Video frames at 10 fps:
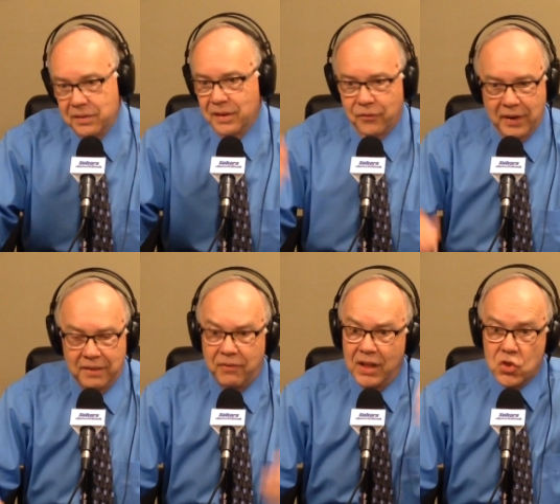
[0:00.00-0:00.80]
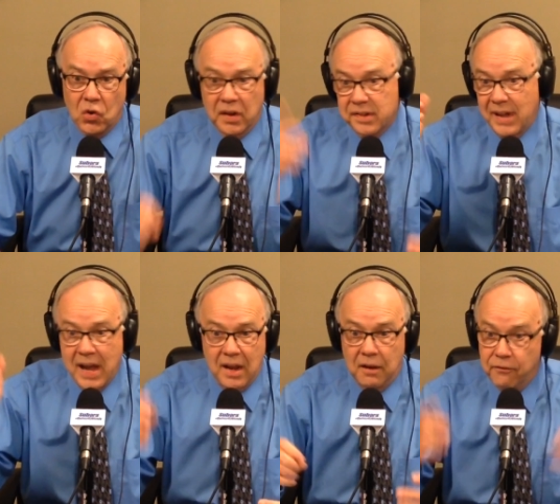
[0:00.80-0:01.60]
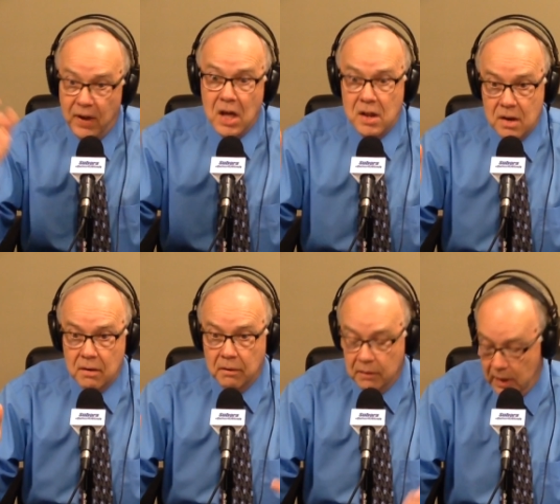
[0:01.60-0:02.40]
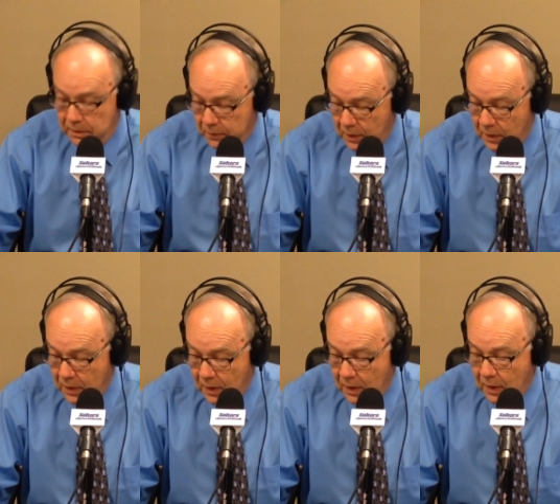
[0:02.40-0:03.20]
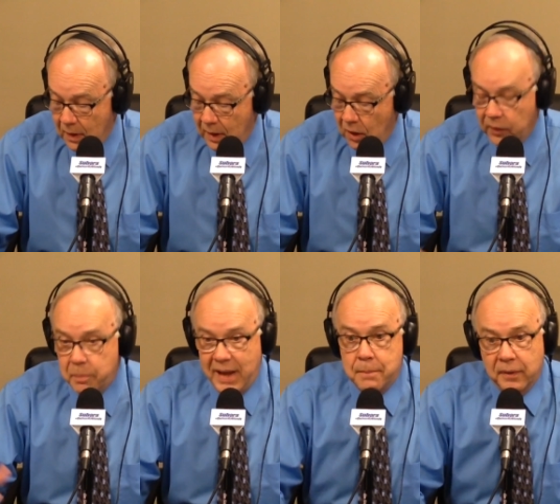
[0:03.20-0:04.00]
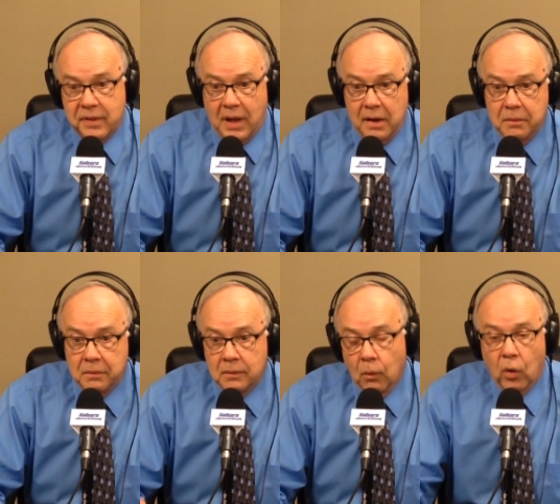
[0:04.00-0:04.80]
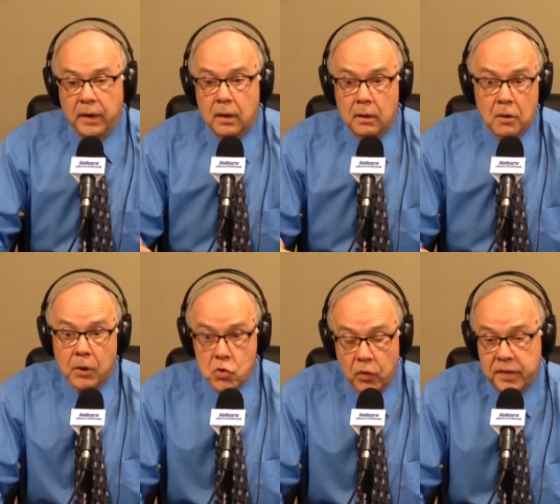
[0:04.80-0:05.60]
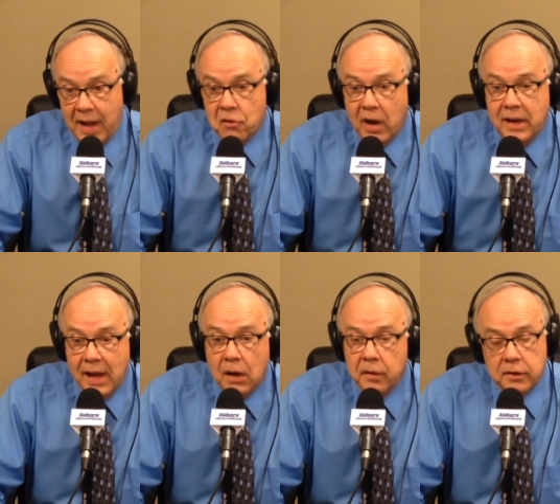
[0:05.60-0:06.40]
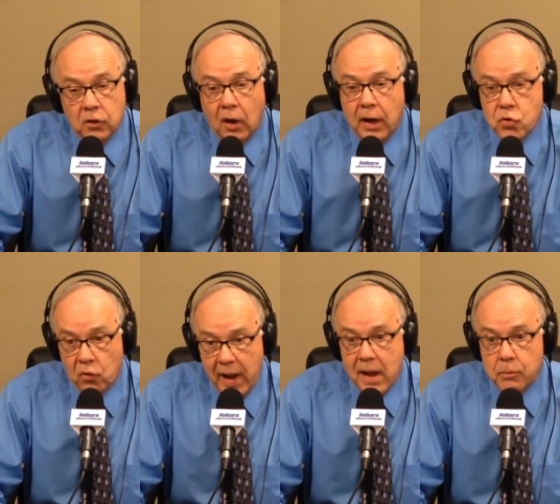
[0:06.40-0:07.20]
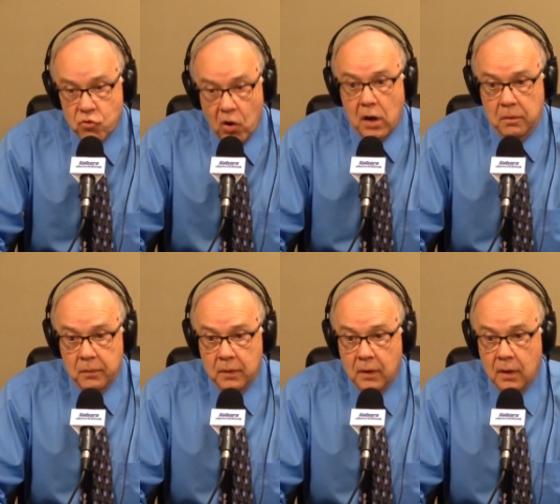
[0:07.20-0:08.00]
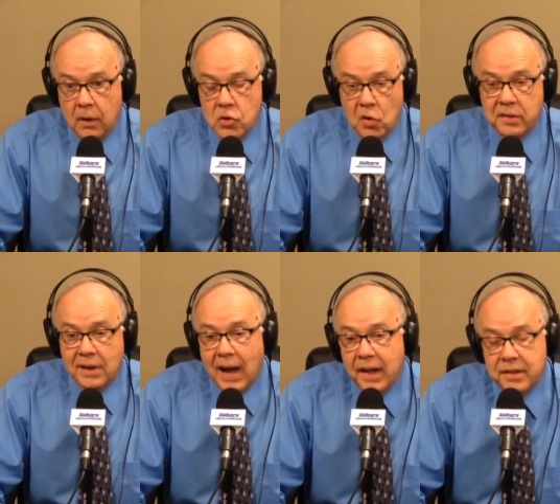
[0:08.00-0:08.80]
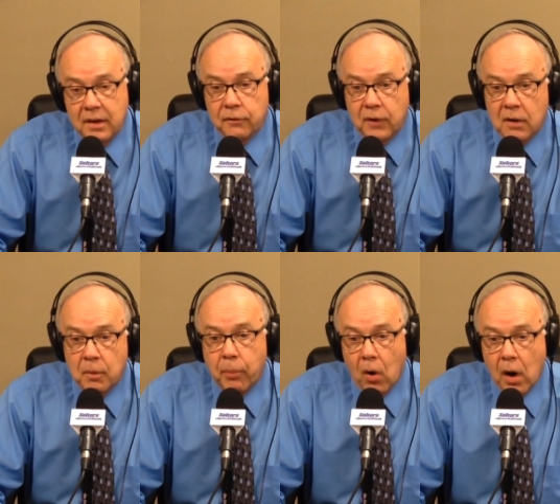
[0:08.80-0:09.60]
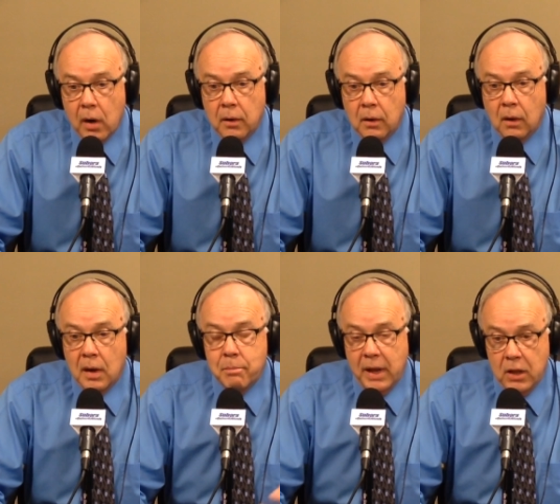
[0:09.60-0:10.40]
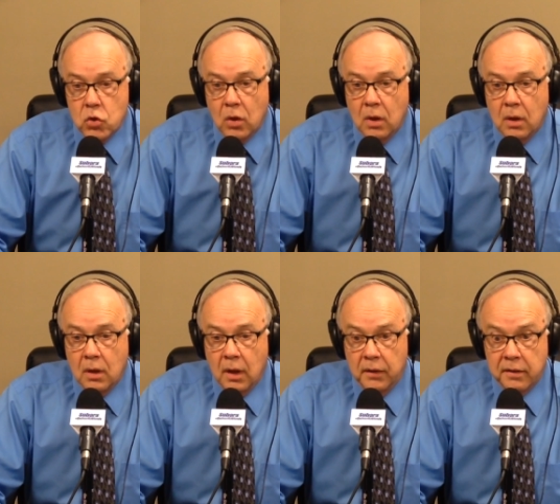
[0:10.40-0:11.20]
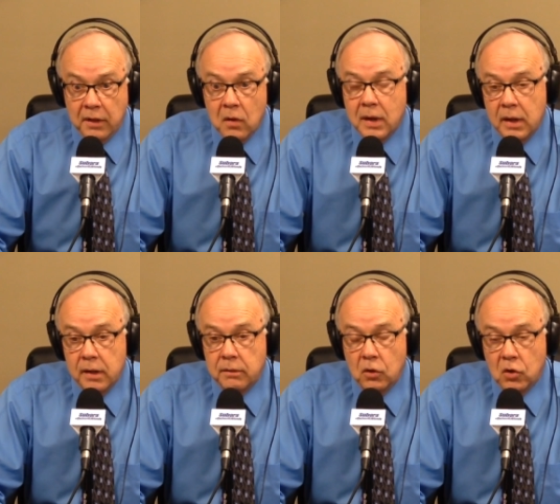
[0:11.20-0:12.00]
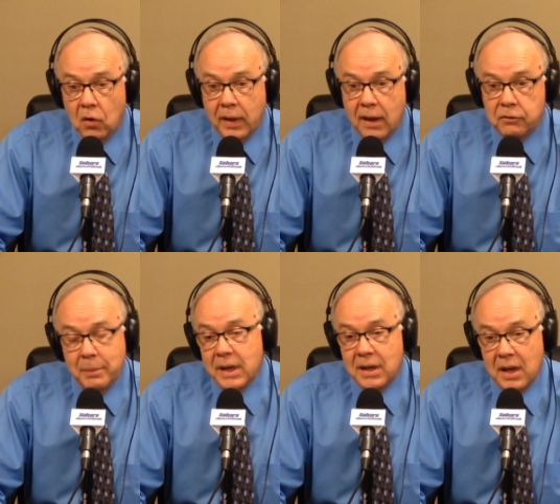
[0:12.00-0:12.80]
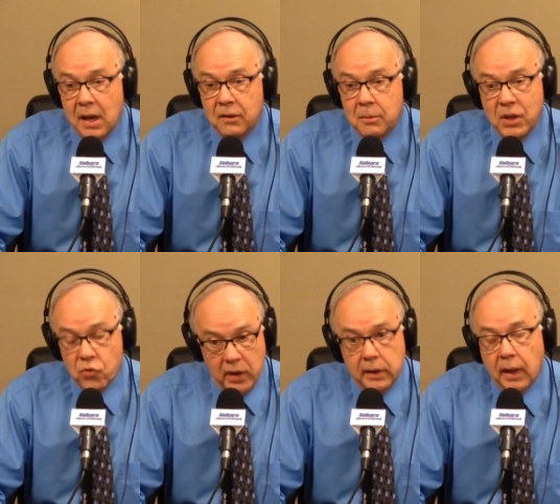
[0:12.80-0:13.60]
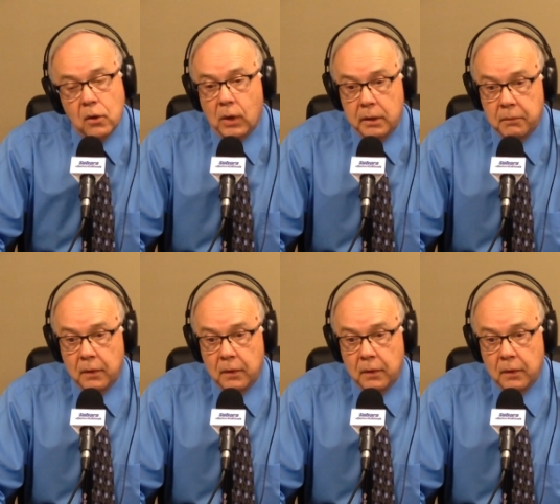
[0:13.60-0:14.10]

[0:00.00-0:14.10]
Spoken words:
different, adventure, exciting, fun, right? And on the pamper side, one commercial that's out right now is the Dodge Ram truck. Shows a guy sitting in front of a barn on a bench, and the slogan is, you don't have to be a king to be treated like one.